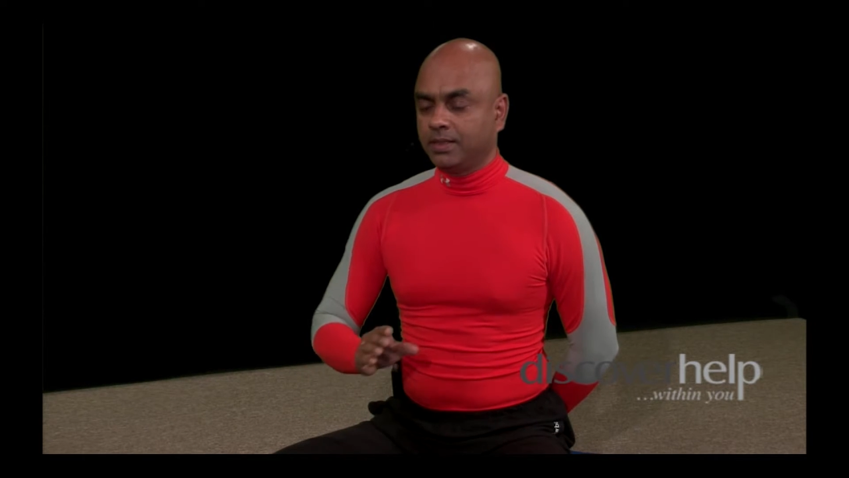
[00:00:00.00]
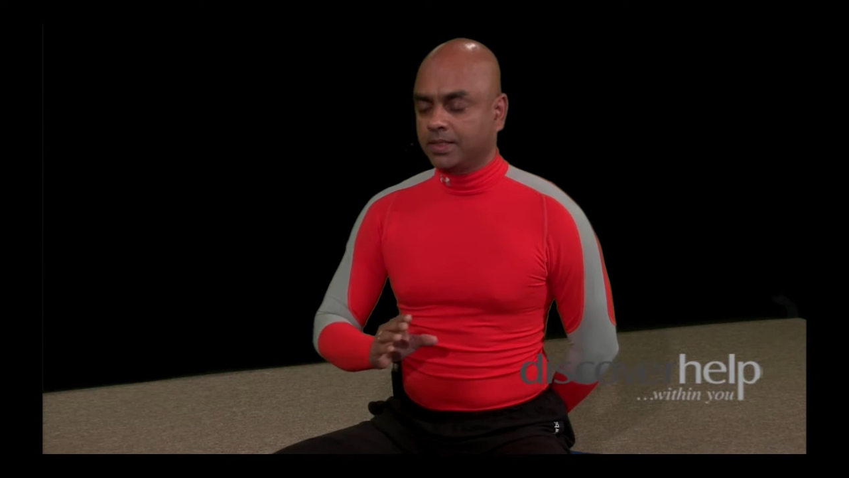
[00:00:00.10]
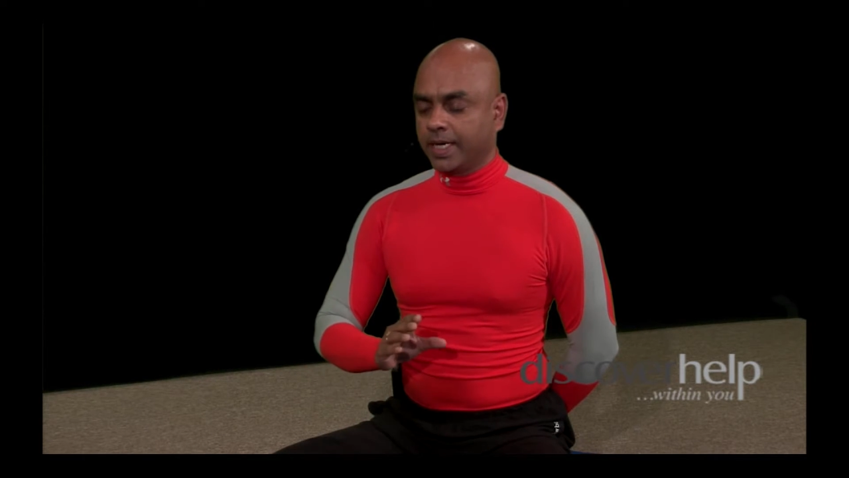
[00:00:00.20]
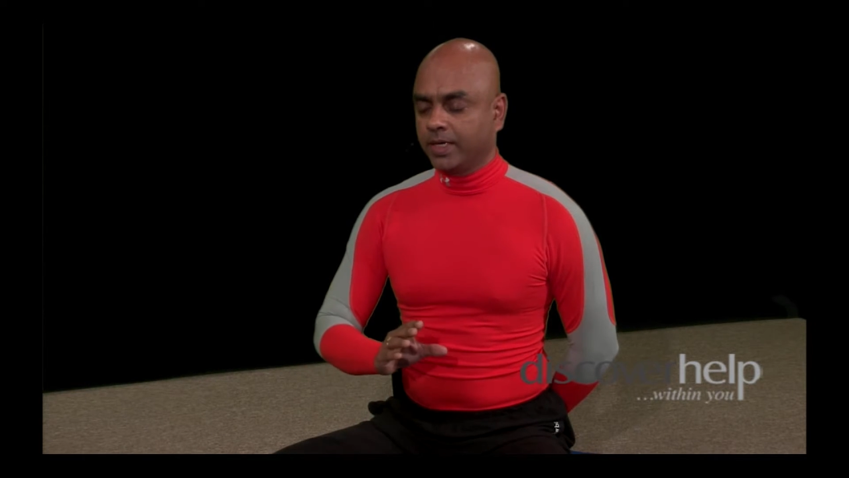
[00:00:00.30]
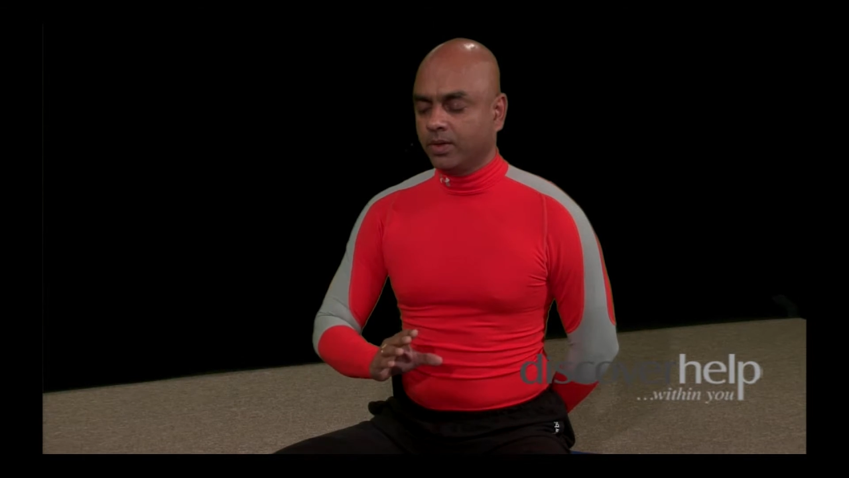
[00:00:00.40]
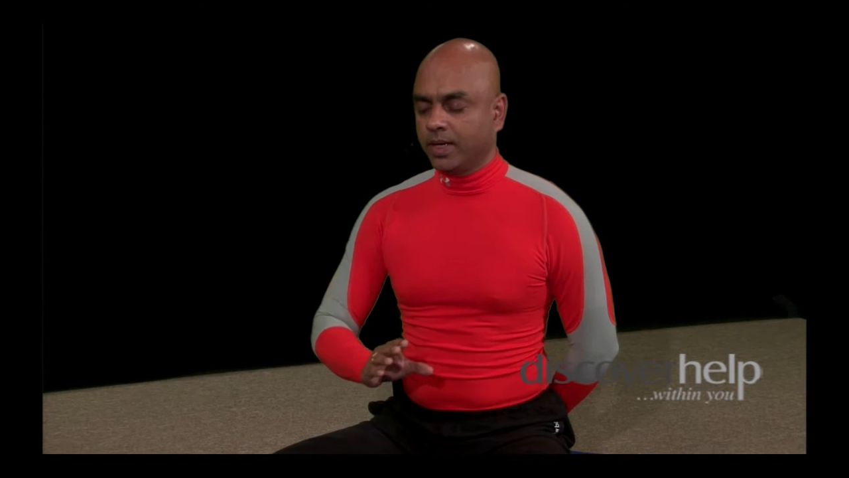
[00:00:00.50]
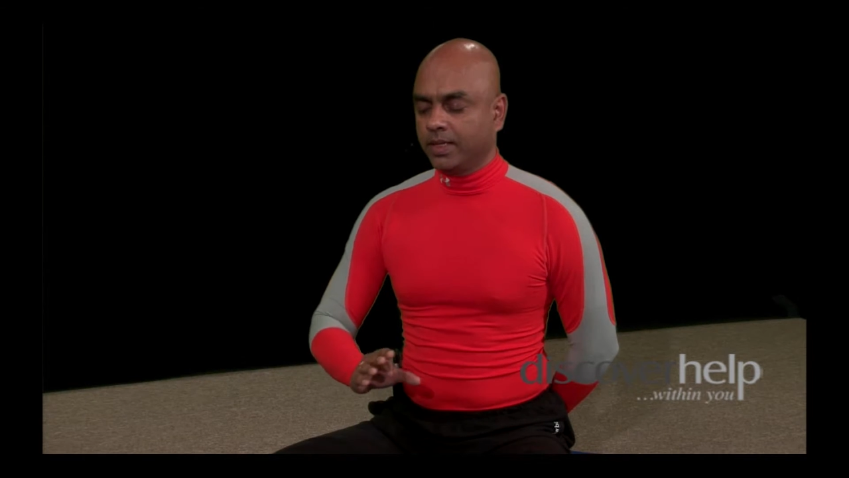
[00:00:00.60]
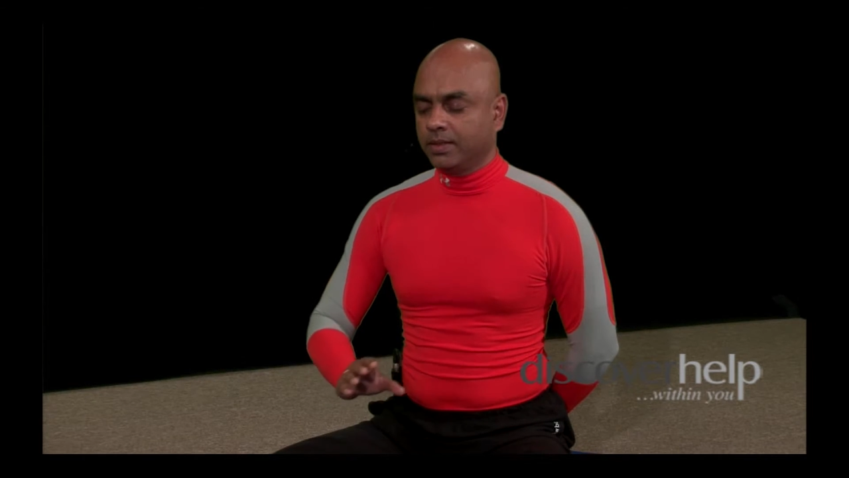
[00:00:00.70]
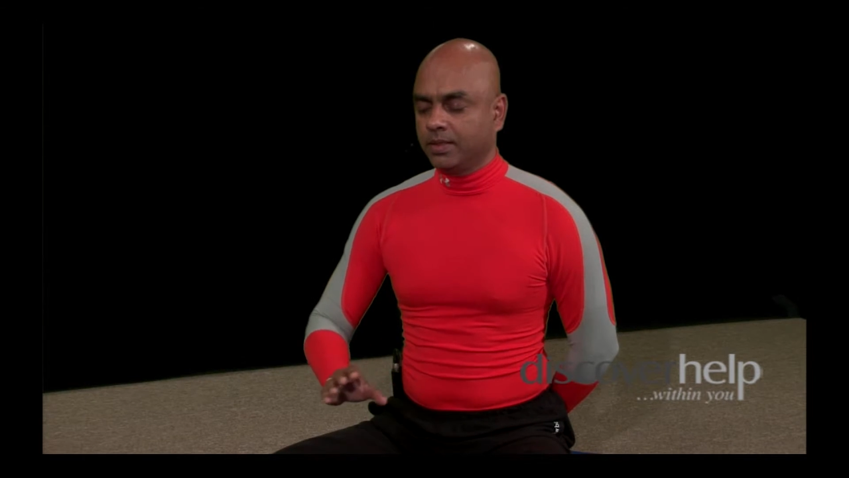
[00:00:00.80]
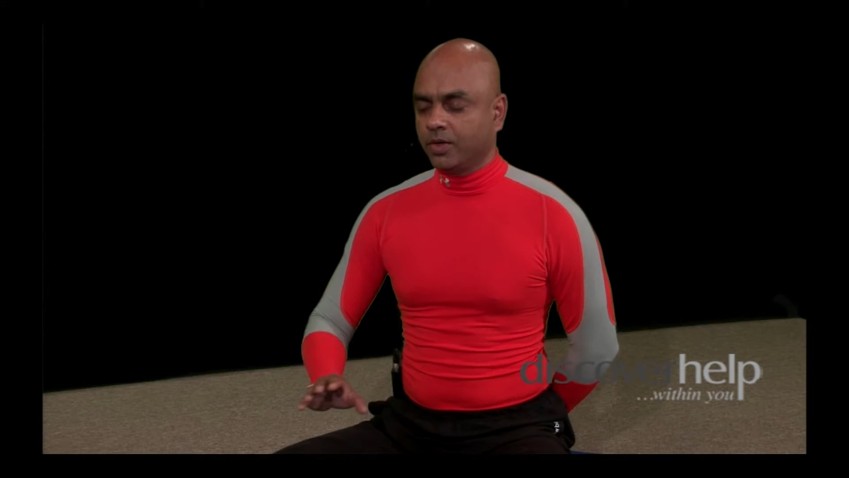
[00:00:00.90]
Try to
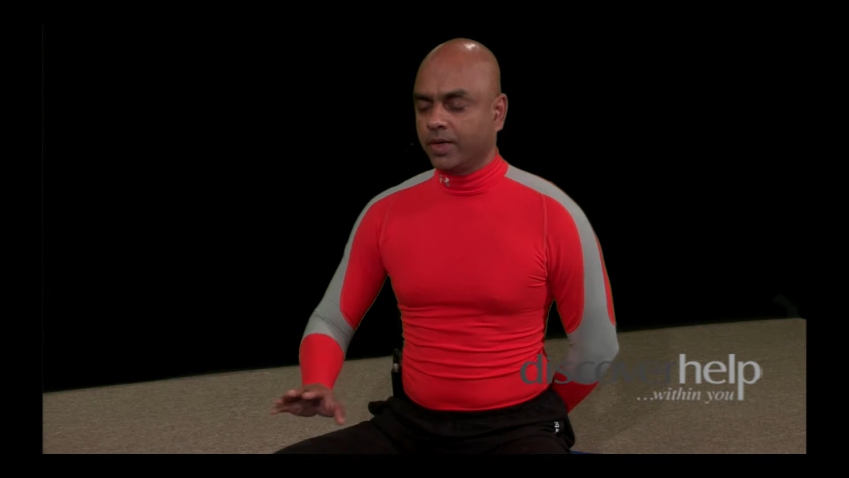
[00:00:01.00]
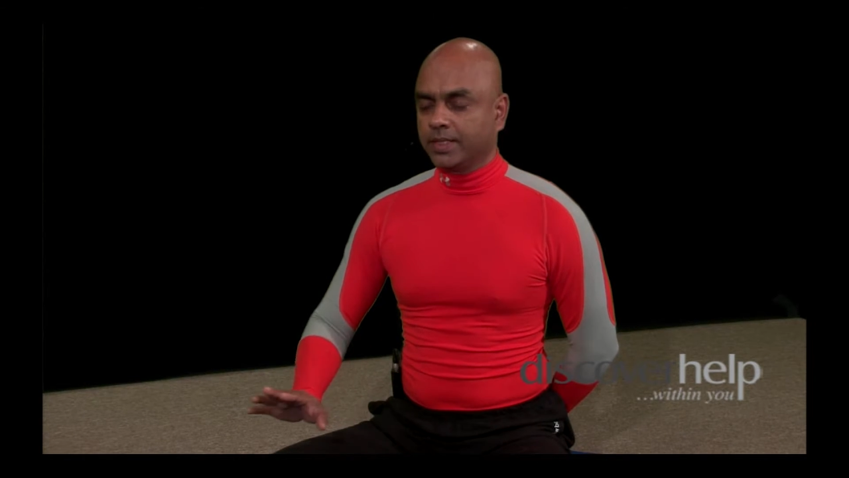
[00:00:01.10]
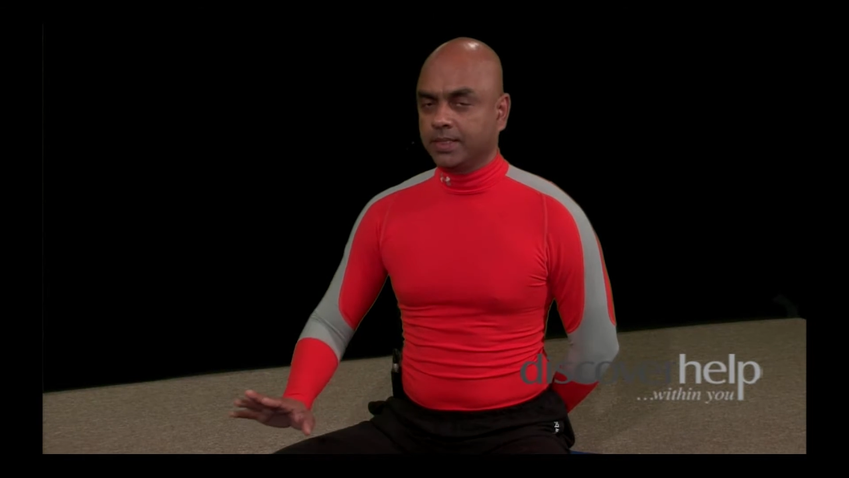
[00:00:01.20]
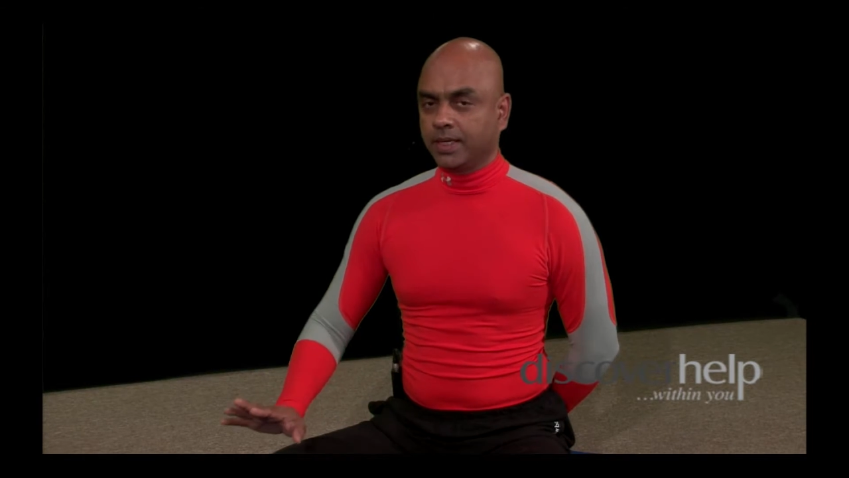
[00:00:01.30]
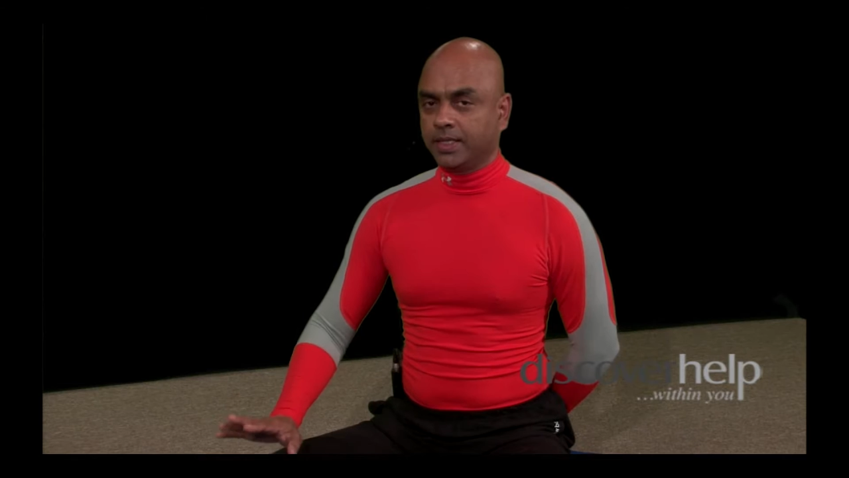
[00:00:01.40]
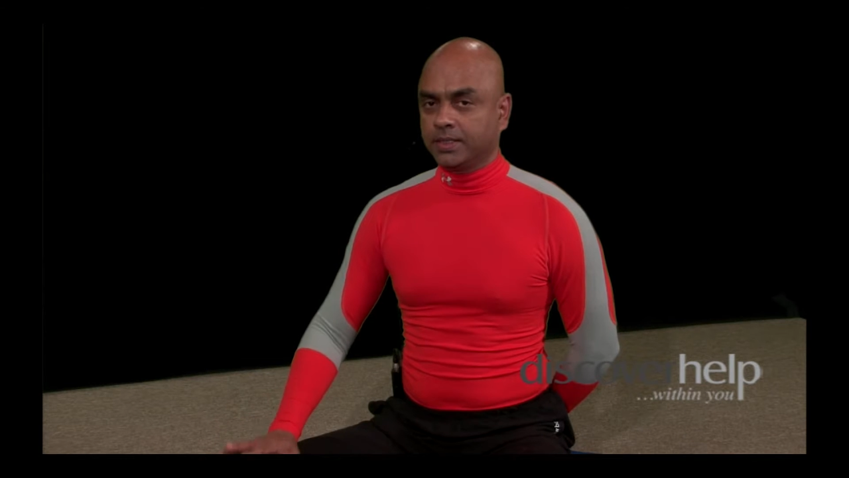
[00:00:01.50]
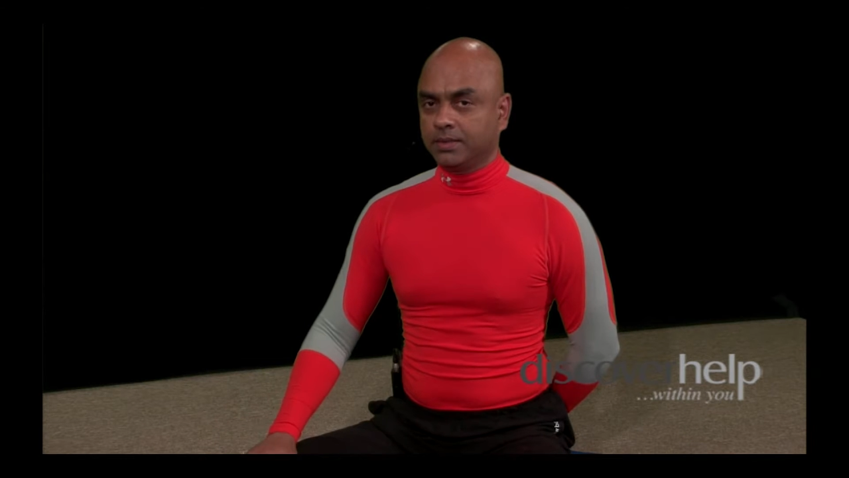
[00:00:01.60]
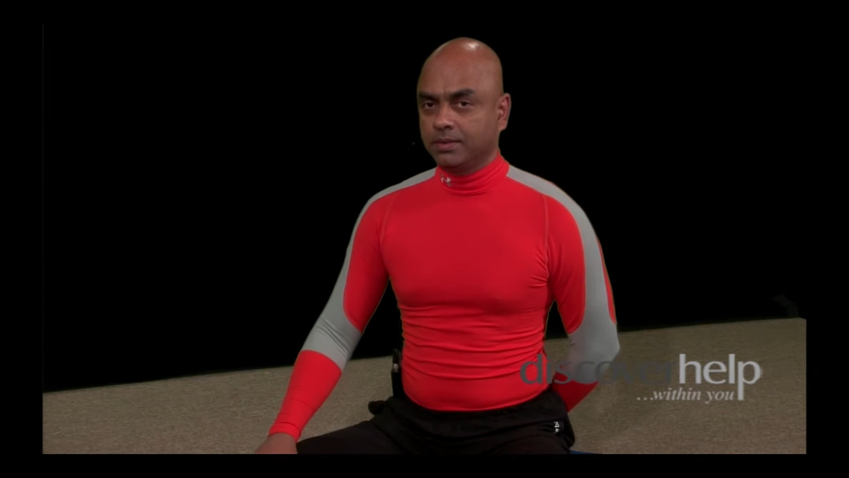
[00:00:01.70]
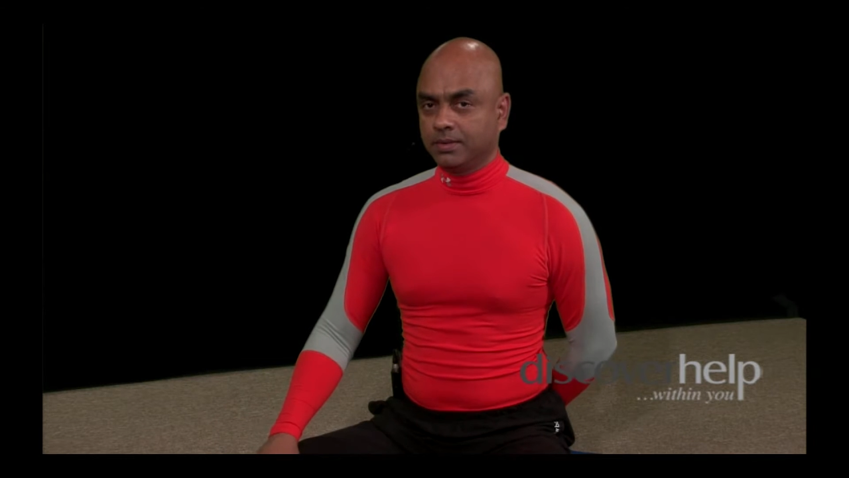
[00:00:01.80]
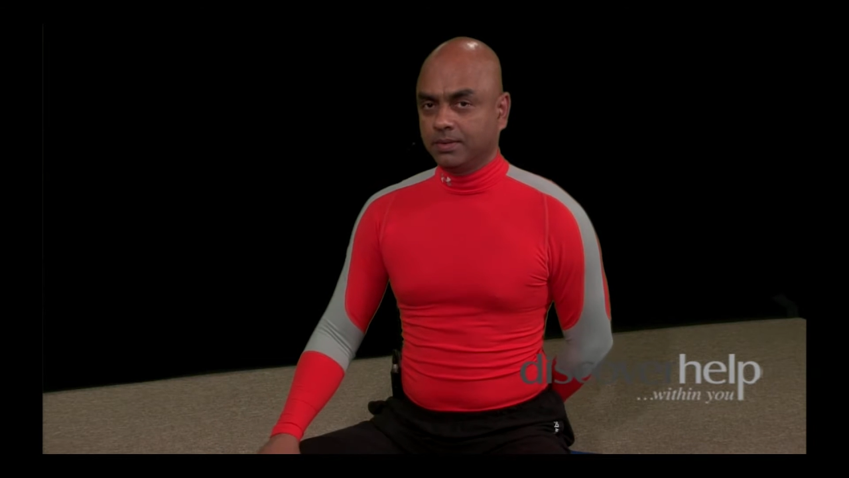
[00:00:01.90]
lengthen your exhalation.